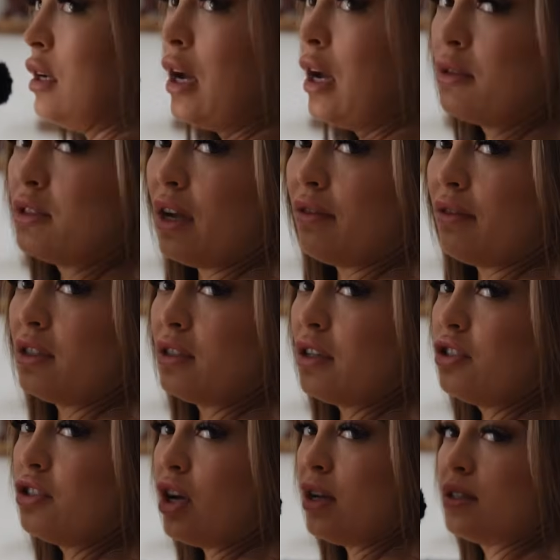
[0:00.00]
I would definitely
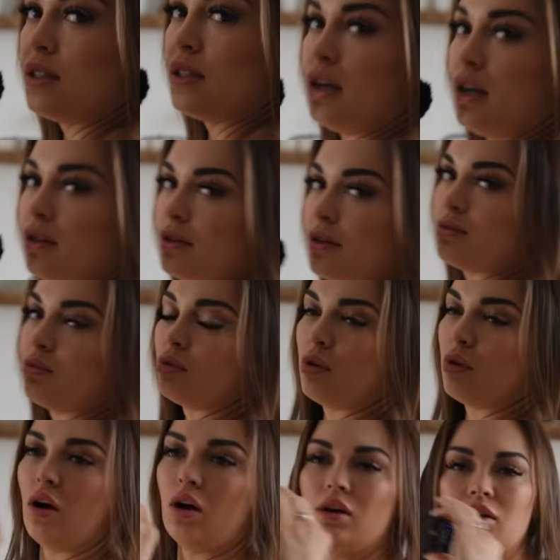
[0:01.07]
suggest getting this
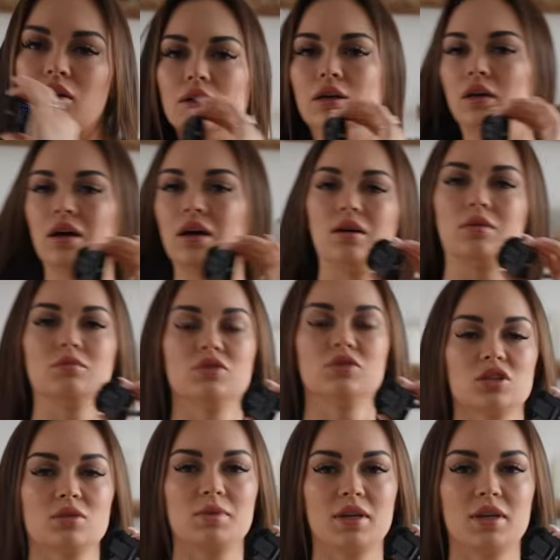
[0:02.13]
bra,
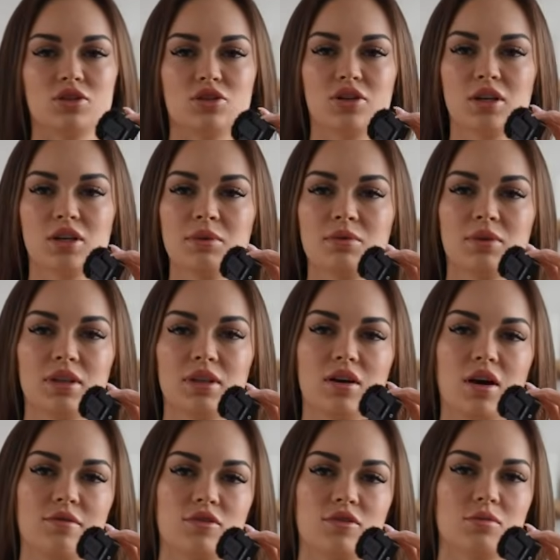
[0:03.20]
just because you're going to be really
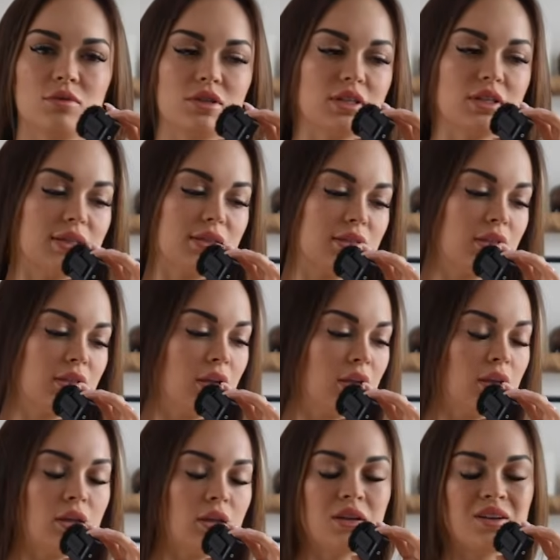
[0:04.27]
comfortable in this.
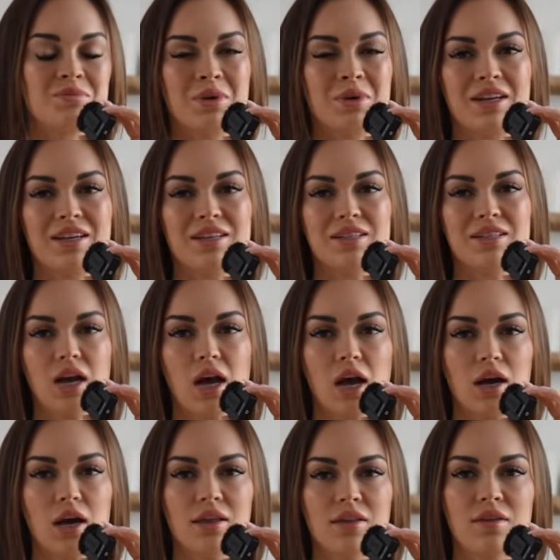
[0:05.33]
But
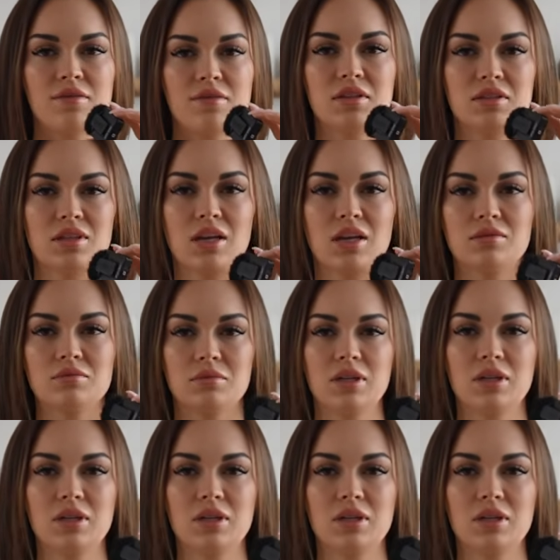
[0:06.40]
yeah, I love this set